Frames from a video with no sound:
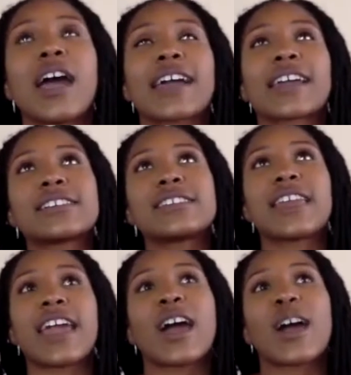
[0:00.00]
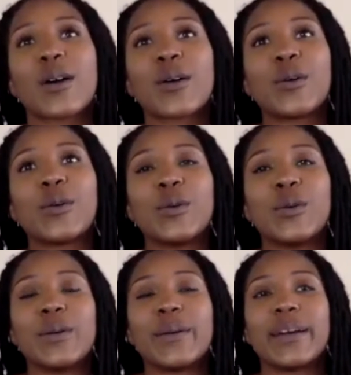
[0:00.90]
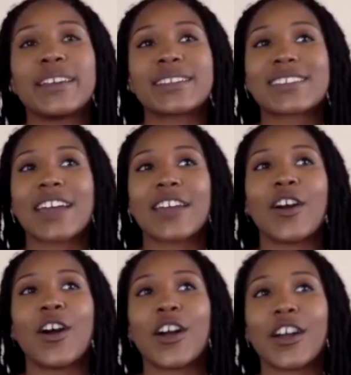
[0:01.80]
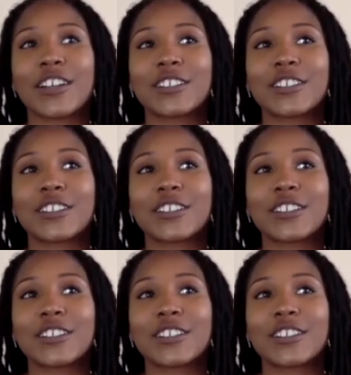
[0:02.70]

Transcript: I guess now it's kind of hard